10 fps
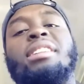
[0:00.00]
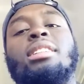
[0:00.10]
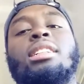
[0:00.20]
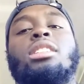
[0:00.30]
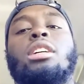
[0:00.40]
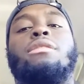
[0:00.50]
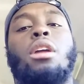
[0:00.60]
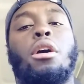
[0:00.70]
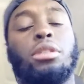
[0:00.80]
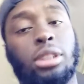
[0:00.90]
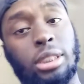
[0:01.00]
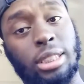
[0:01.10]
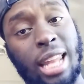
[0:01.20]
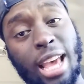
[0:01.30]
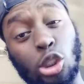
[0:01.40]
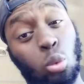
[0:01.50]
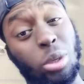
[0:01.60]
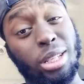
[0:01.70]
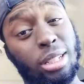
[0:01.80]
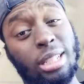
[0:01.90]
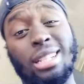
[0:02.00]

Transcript: took a tough loss last week